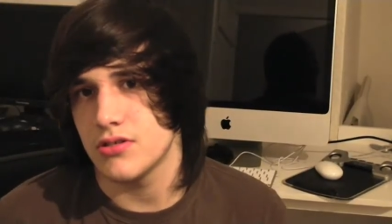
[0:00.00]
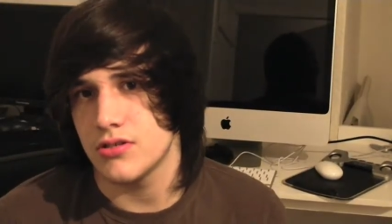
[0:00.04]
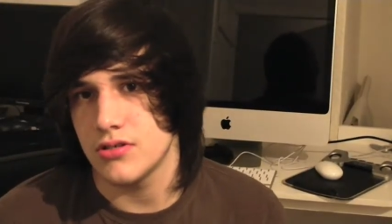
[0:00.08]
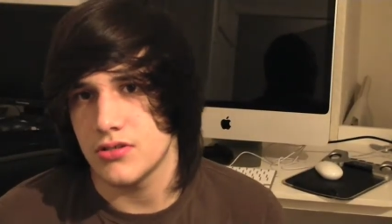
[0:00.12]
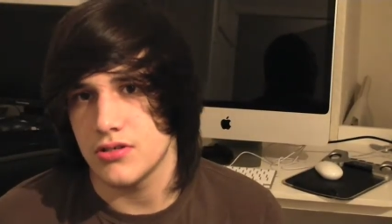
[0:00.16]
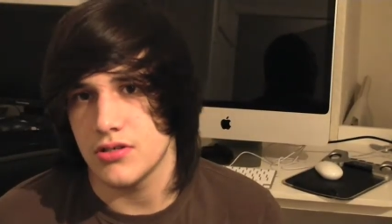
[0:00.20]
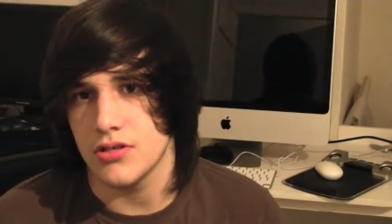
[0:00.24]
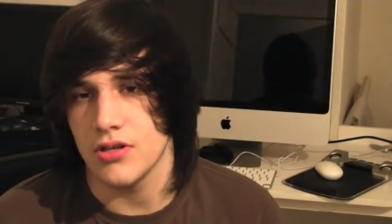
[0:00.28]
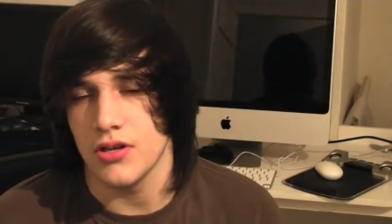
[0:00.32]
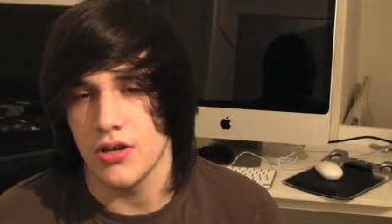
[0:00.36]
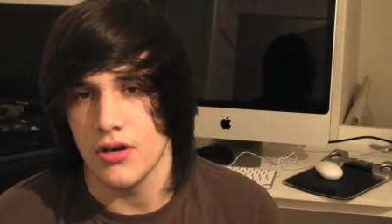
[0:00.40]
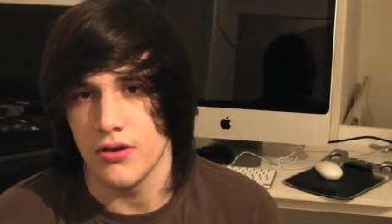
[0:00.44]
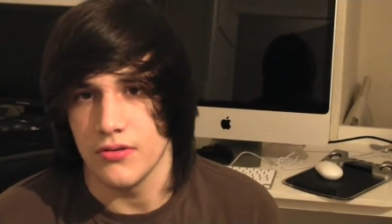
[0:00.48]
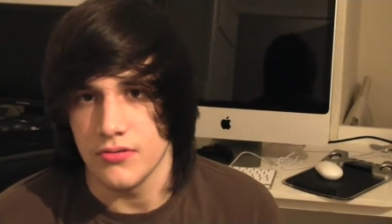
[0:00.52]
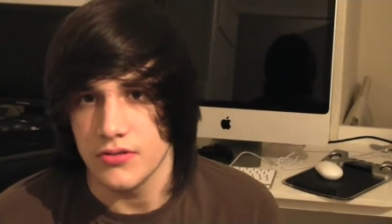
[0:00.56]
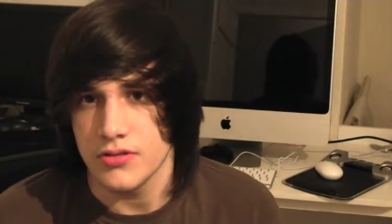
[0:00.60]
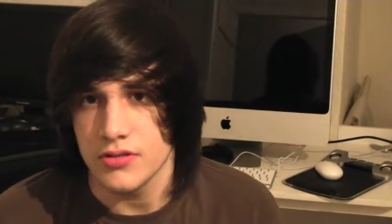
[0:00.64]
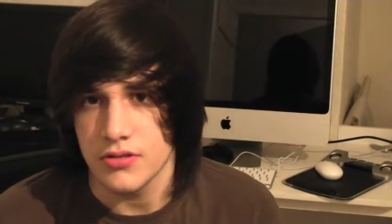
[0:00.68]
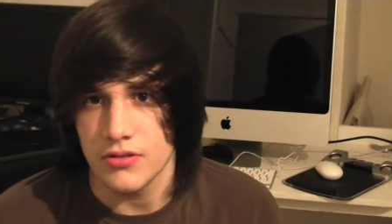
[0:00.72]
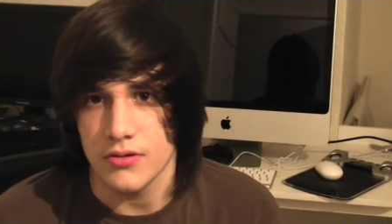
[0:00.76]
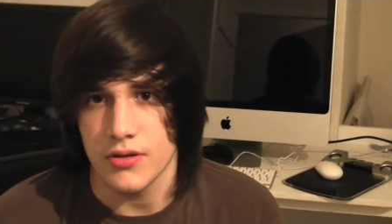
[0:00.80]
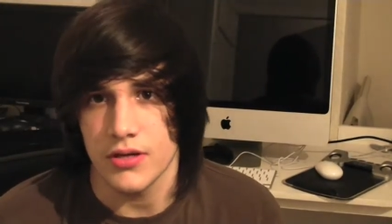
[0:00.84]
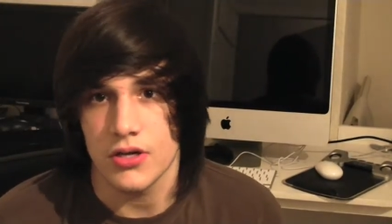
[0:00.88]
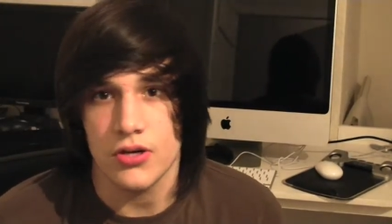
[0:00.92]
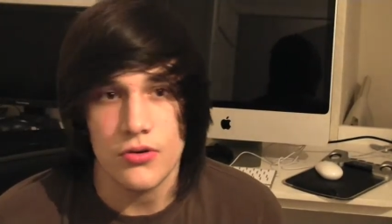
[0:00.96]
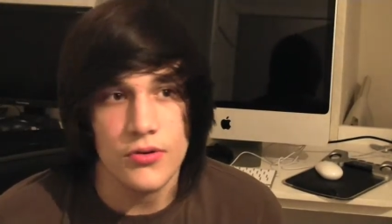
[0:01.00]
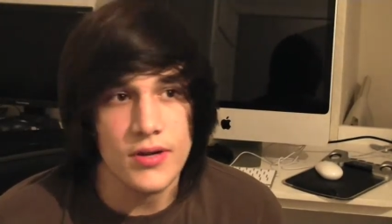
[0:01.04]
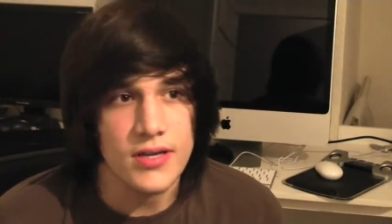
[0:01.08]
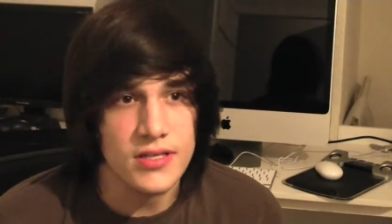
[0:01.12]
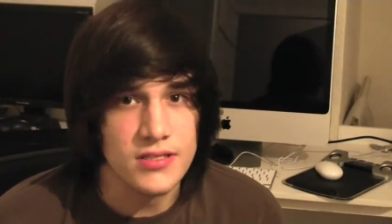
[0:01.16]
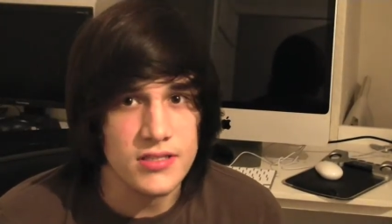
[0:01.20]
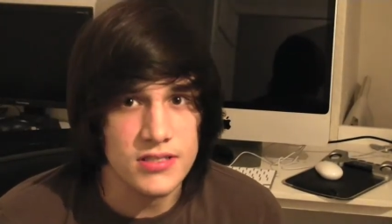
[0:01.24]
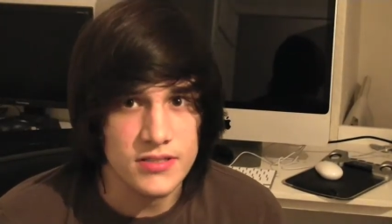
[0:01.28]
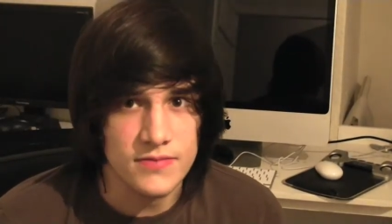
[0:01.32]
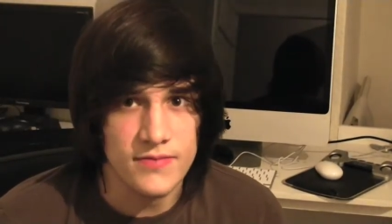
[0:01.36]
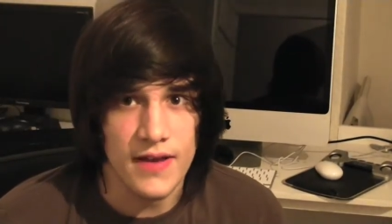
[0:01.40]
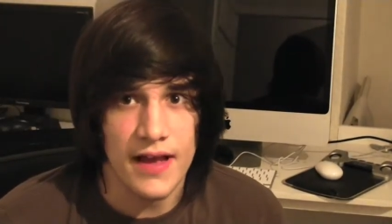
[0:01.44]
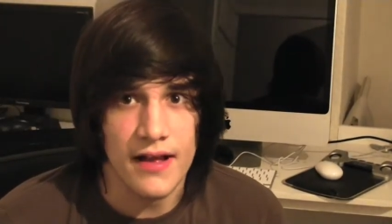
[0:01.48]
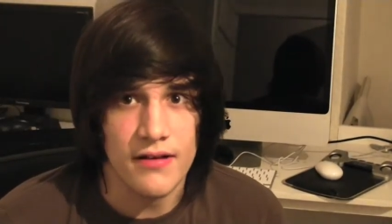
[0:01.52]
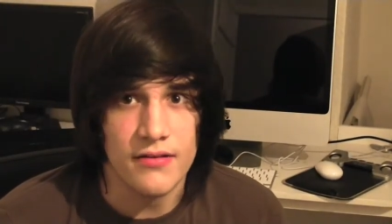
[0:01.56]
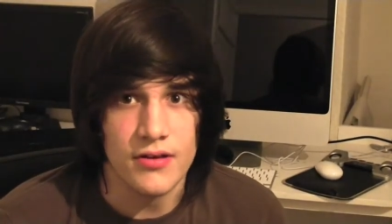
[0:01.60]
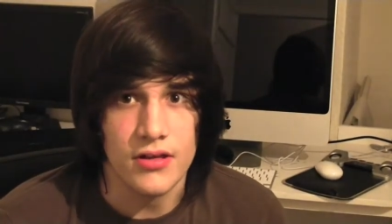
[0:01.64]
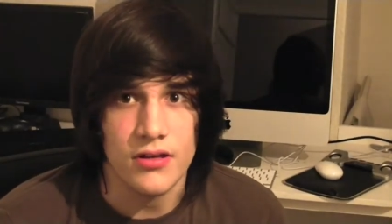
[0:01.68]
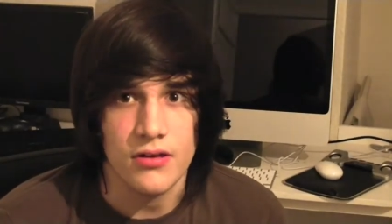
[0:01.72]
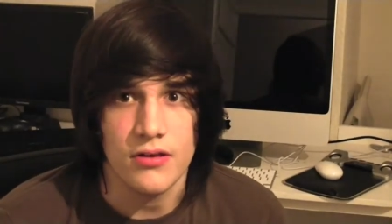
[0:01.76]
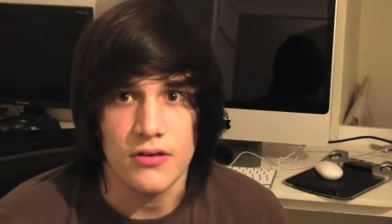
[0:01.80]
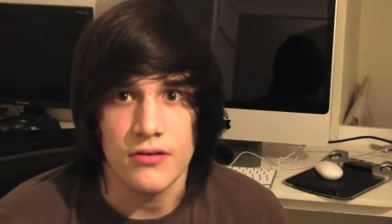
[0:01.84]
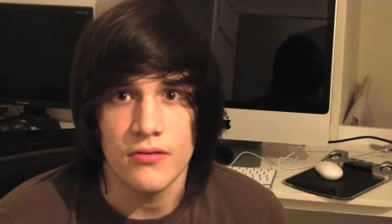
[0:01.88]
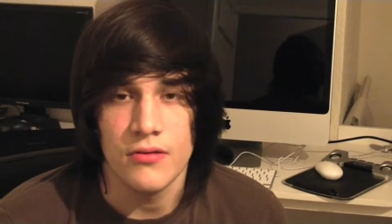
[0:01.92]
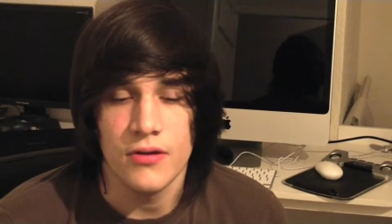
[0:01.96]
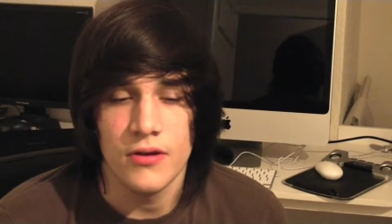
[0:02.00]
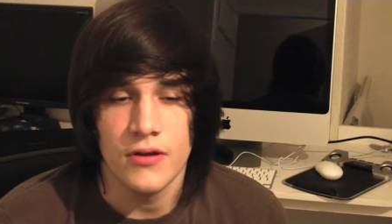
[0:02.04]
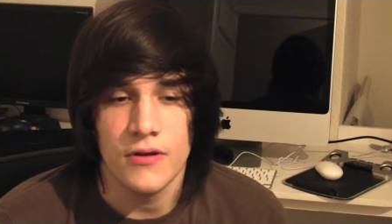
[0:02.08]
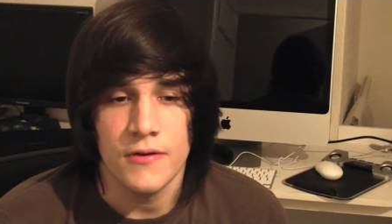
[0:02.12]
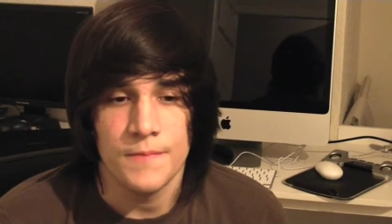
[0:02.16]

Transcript: to, you know, to increase its value